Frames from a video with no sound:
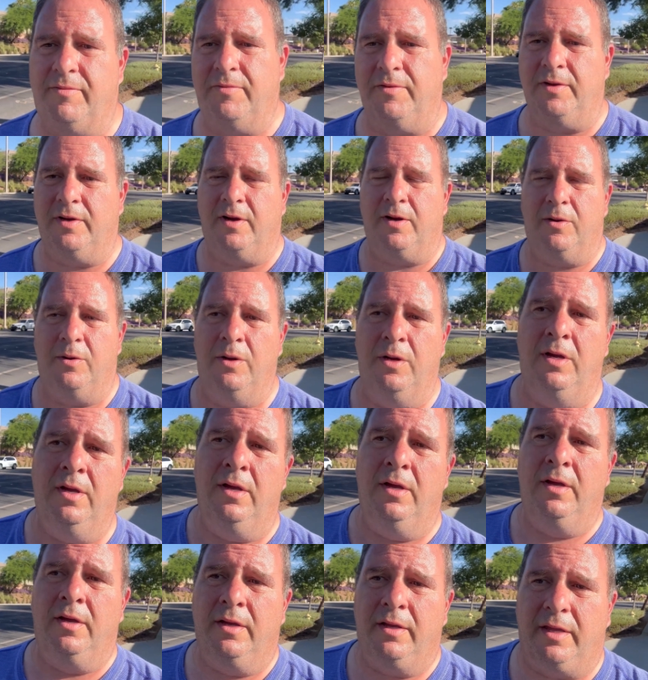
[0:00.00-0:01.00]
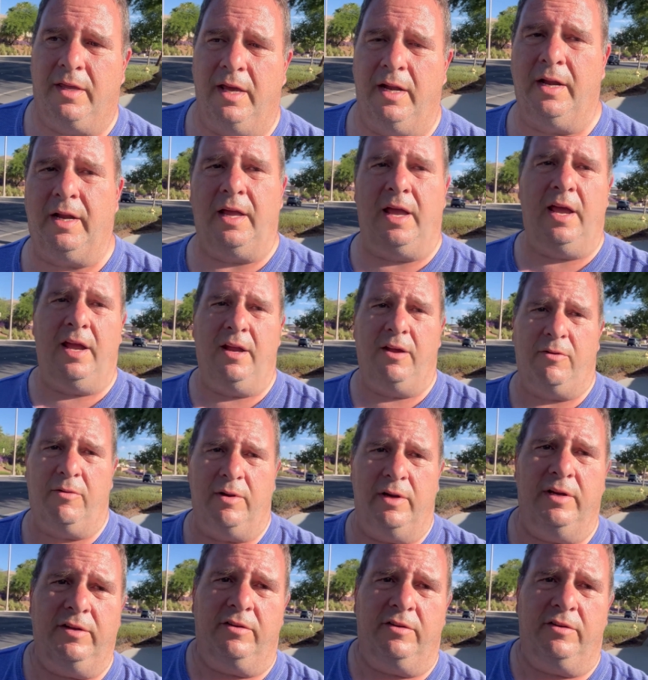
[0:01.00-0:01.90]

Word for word: You know, getting angry